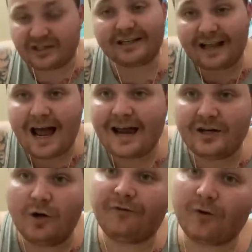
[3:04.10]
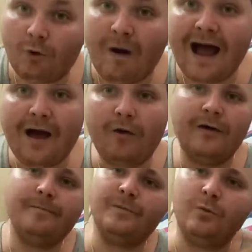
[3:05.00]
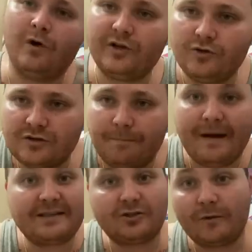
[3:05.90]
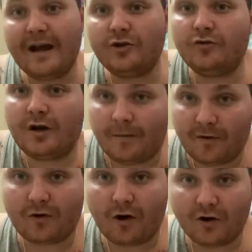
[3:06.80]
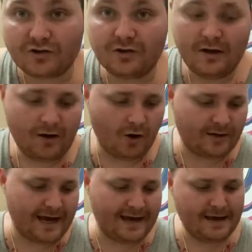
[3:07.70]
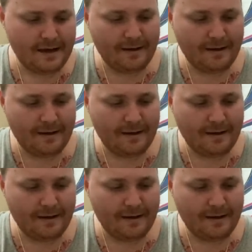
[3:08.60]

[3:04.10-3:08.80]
line, you know, for a while, you want to use the best thread you can come across, okay?